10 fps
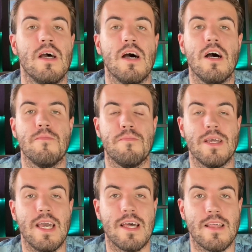But
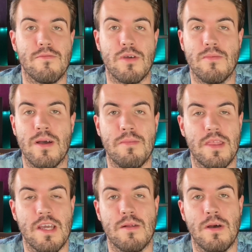yeah, you might be
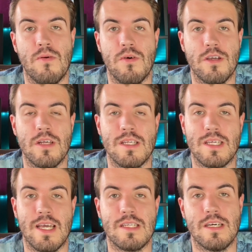thinking about what you need to
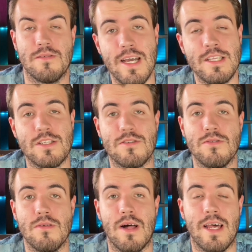get done in
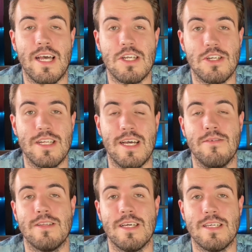school. And actually
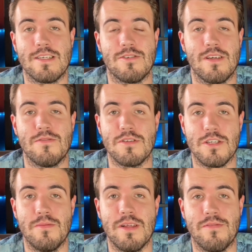nowadays, because I've got so
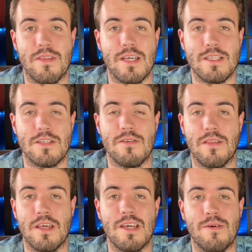many different things I do, I
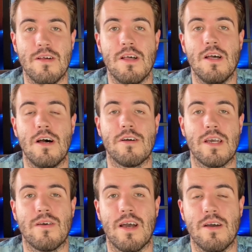think about,
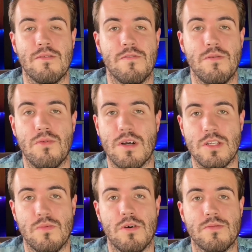okay, how are the football cards
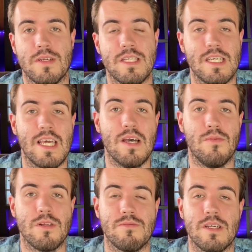and what do I need to get?
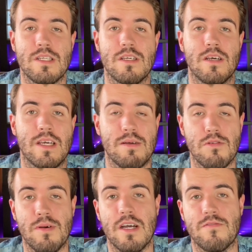What do I need to get
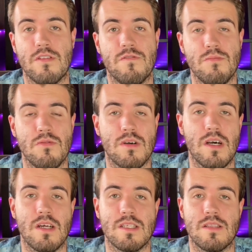prepared for the football
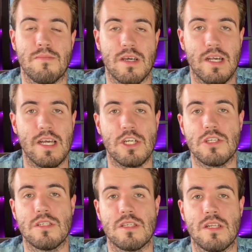cards and my
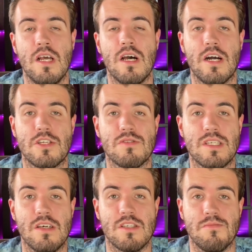collections? And I do
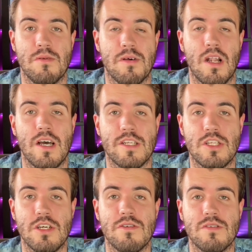sell some of them online
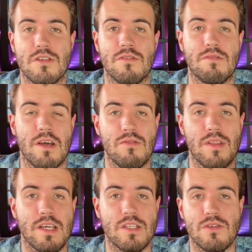too. So getting all
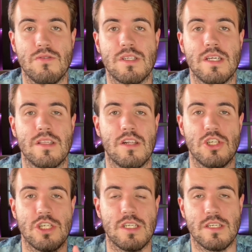that sorted and the
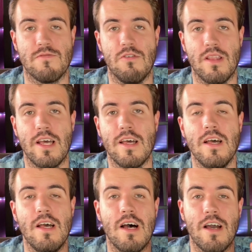logistics of all that.
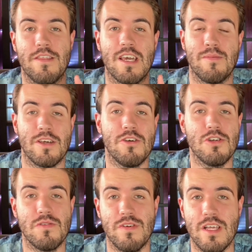I think about
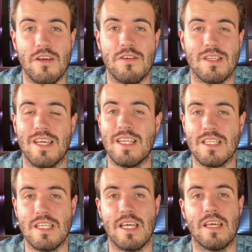YouTube videos and
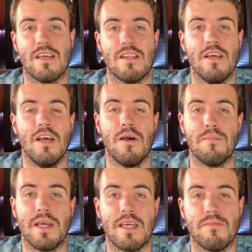editing and
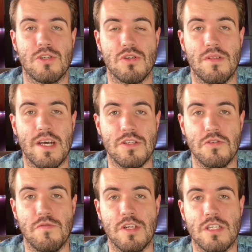making sure that's
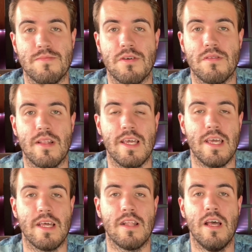all running smoothly.
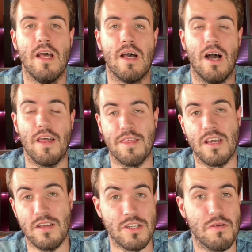And
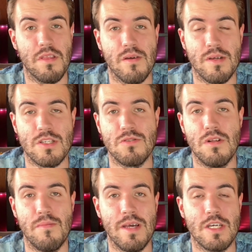I do think about school
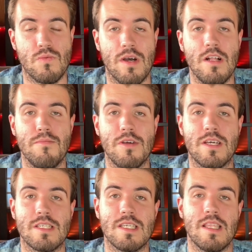a bit as well, but you
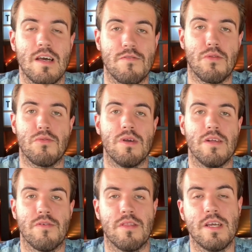can see that I've got three
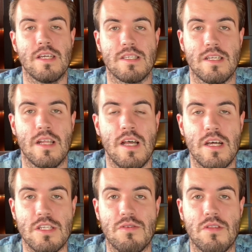different things. And
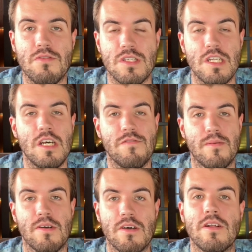so those nerves
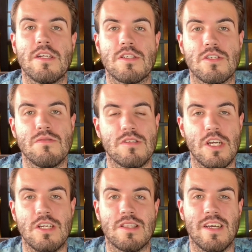about going into school and
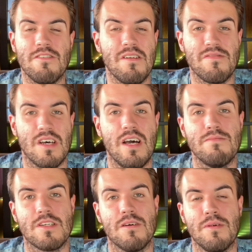teaching, they don't have time
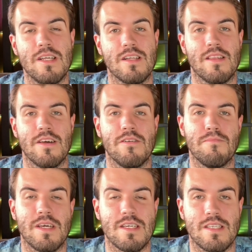to come in. They don't,
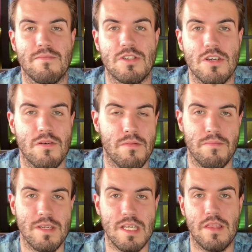because I'm so
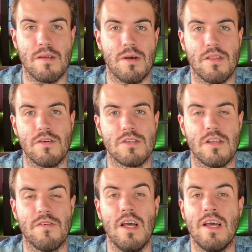busy thinking about those
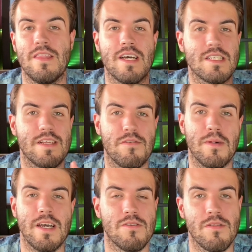stuff. That's never
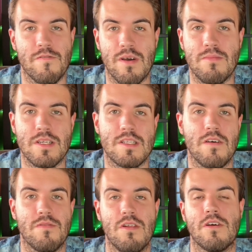mind all the family
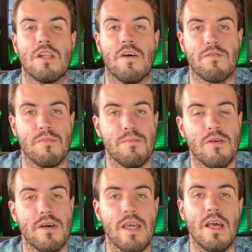stuff and looking after my
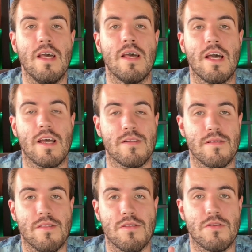boy and
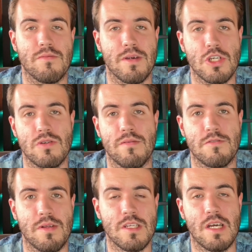doing, making sure I'm
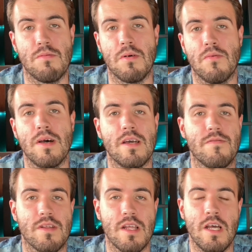spending time with my wife.
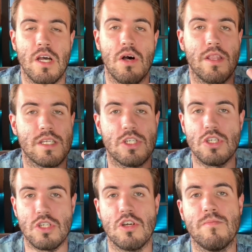And there's
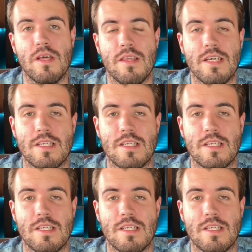just so many things.